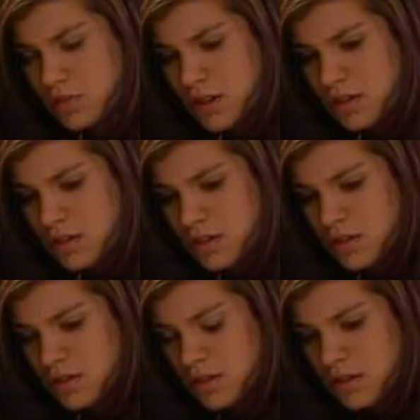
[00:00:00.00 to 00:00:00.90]
I mean,
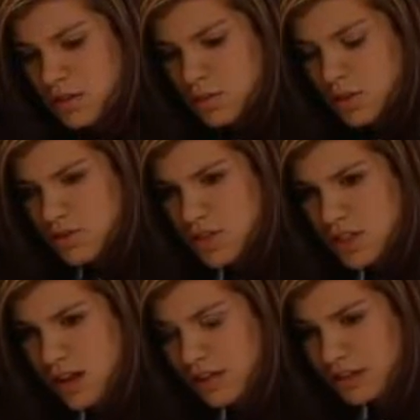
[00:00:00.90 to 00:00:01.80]
what if
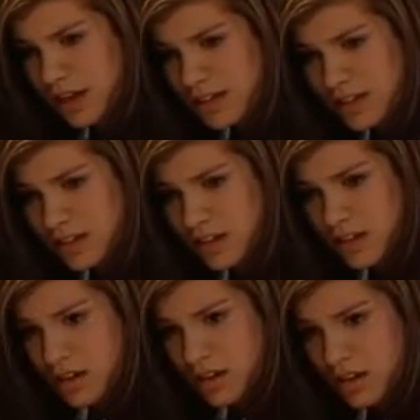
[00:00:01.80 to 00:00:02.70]
she's not lying?
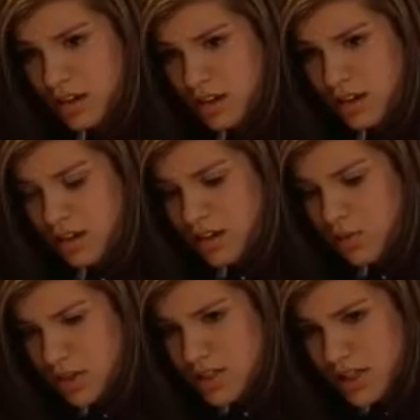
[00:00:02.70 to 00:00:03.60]
And
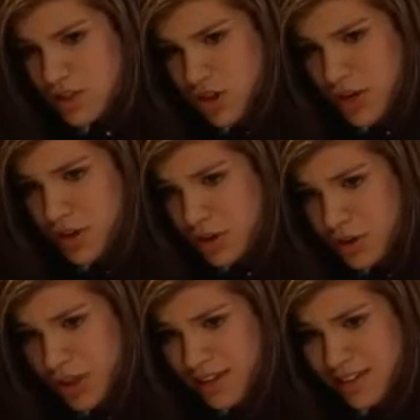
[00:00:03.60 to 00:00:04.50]
he really did try to
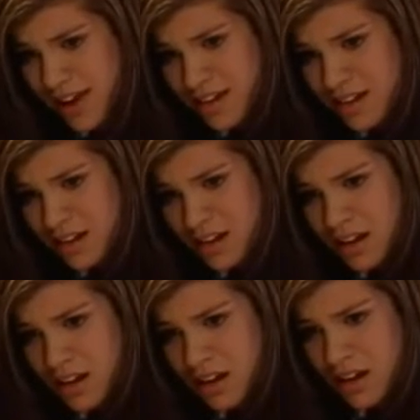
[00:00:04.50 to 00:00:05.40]
hurt her like that?
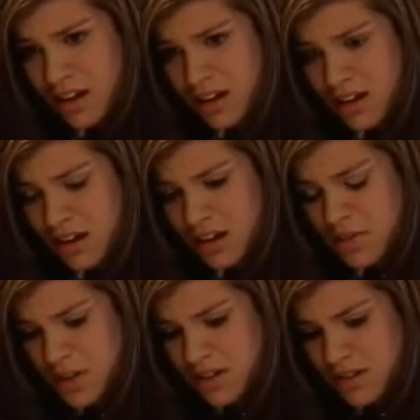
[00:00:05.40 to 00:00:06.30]

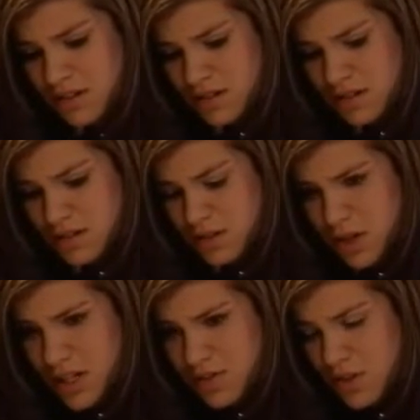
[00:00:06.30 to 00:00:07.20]
I mean,
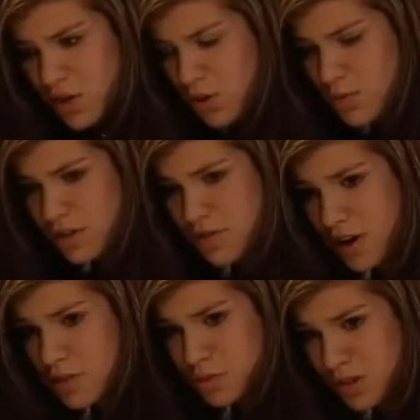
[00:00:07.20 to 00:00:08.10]
do I even know who my
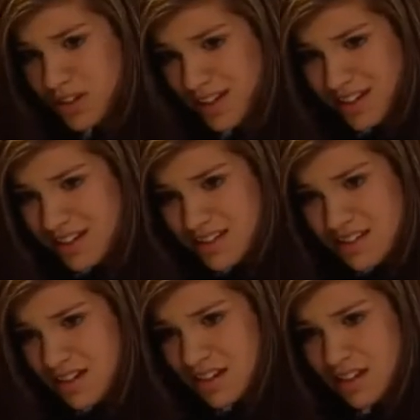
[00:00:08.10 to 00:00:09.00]
father really
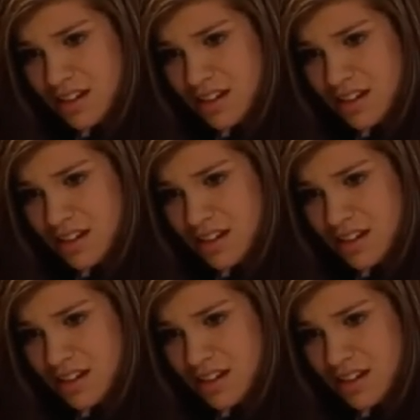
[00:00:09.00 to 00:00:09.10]
is?